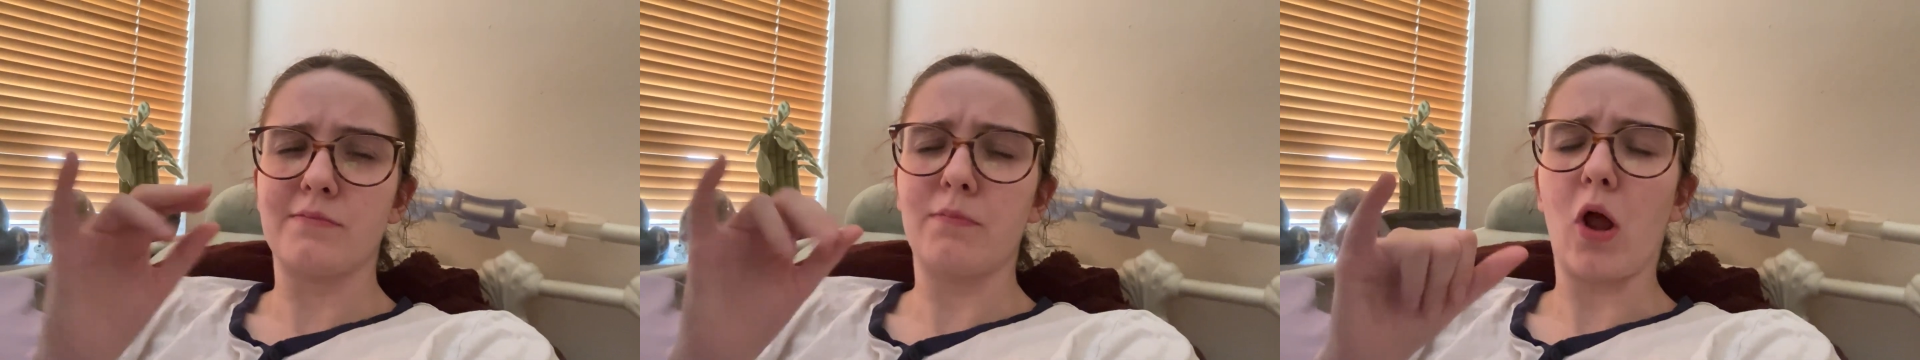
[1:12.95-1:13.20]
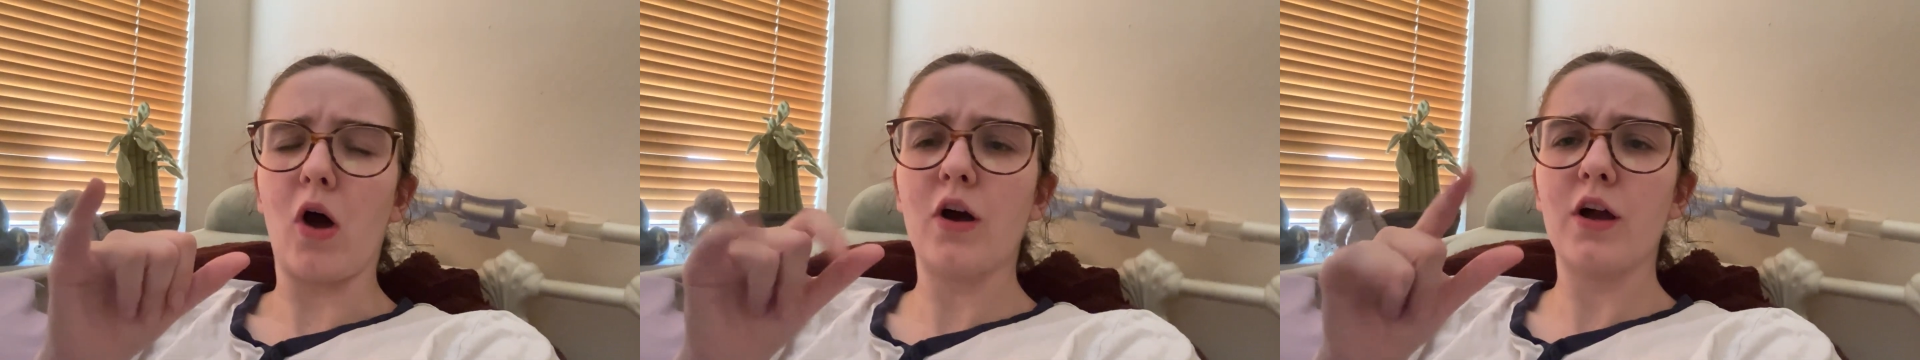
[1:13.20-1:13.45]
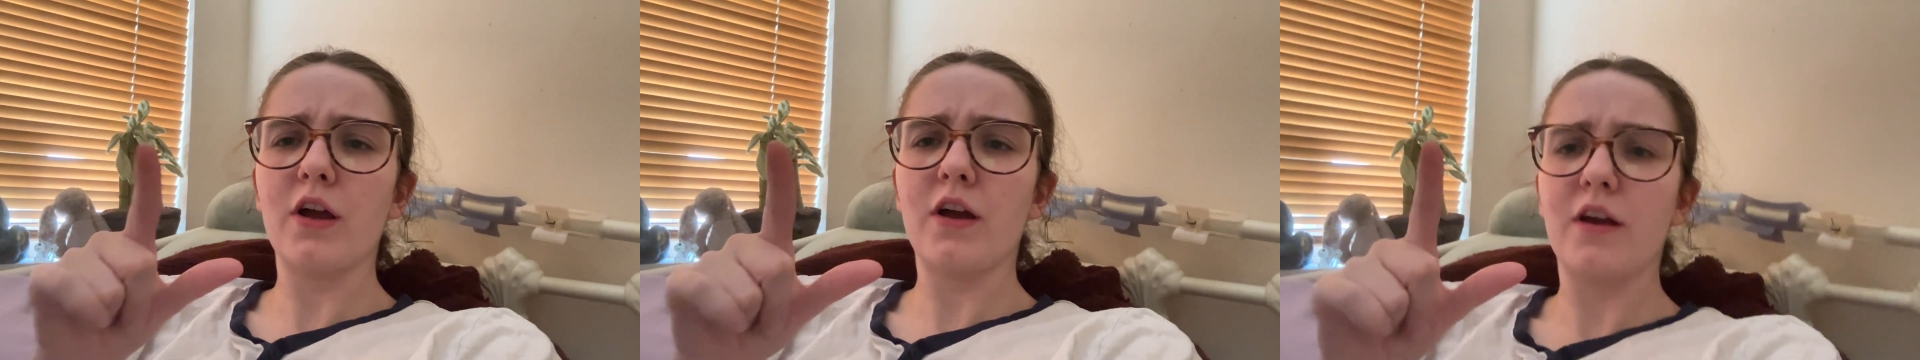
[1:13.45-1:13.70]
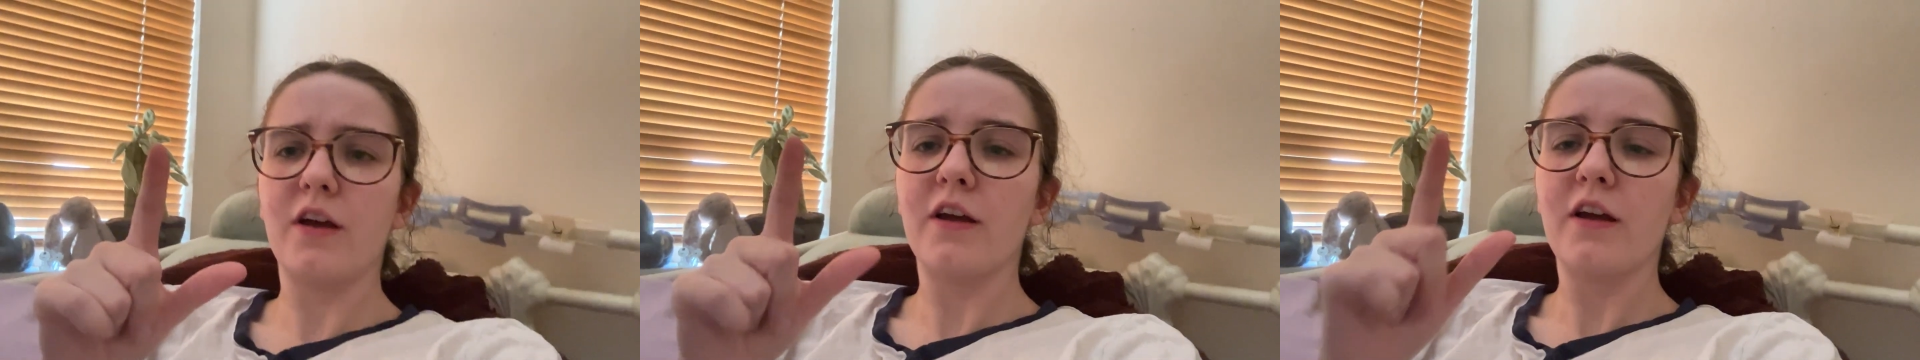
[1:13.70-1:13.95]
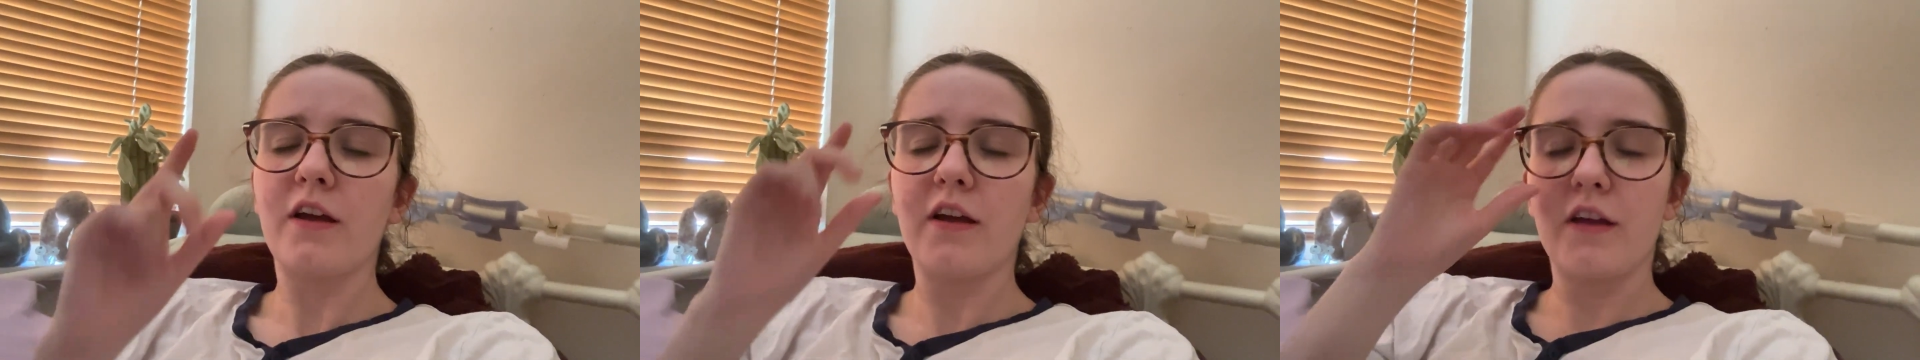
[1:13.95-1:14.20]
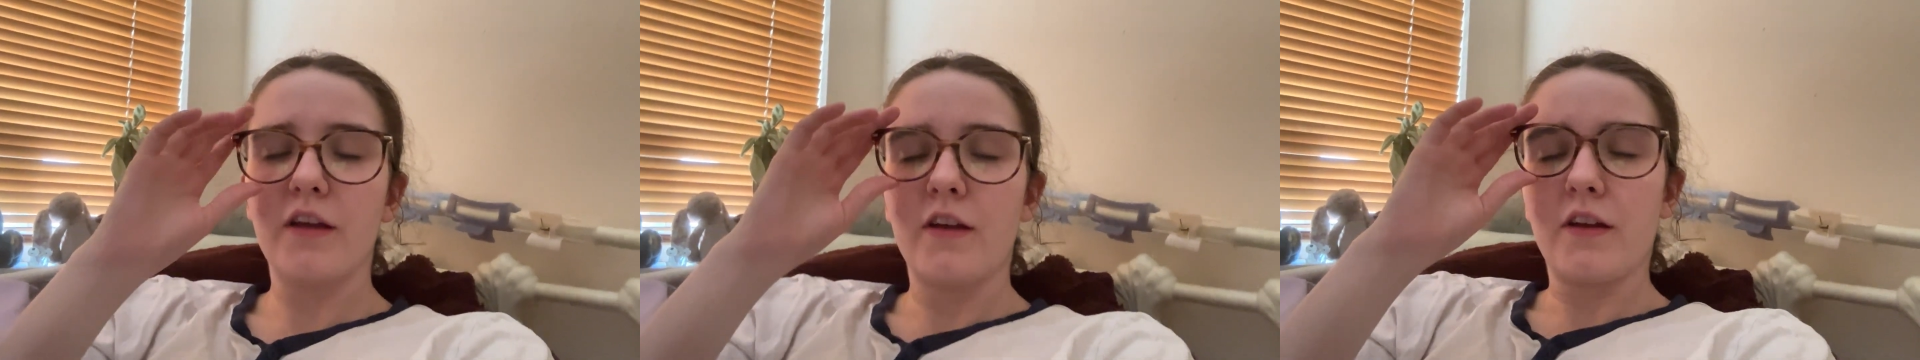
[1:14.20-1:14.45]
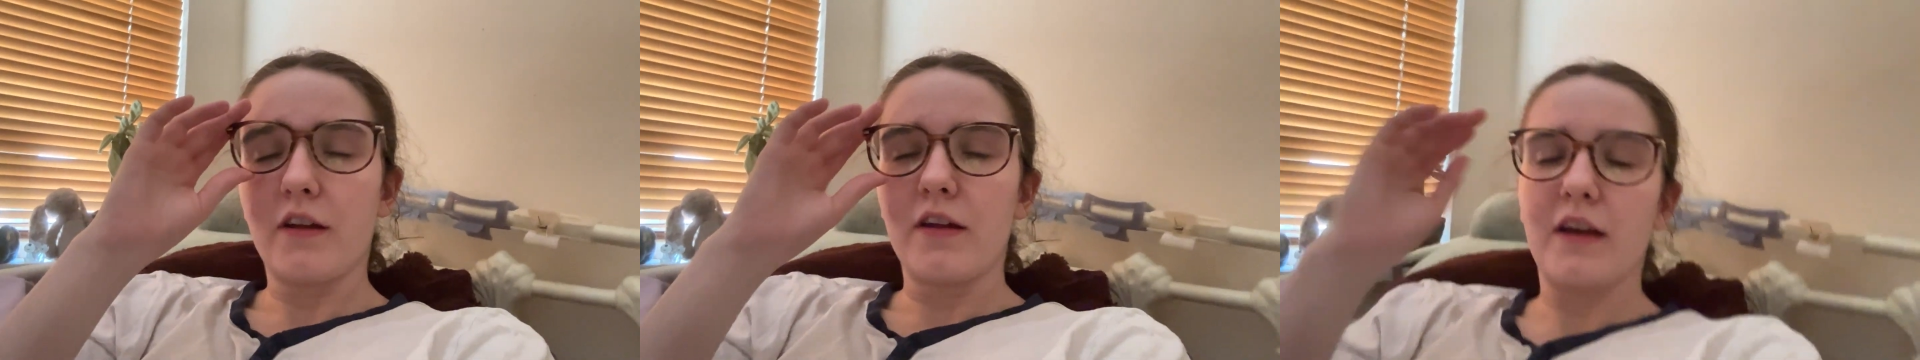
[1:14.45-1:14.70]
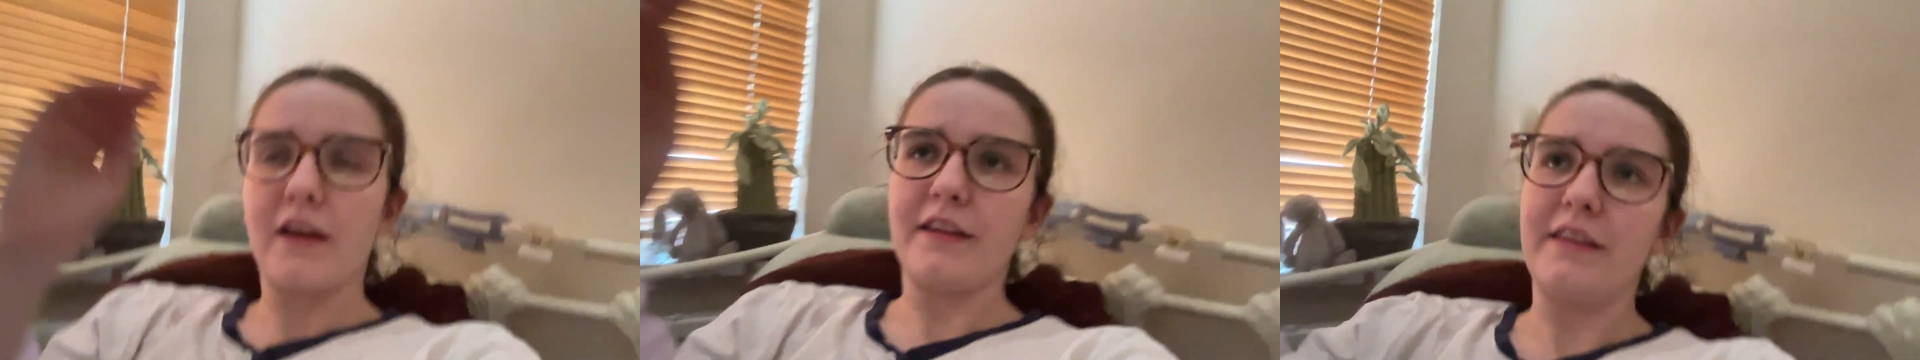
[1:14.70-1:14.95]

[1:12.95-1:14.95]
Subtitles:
block. And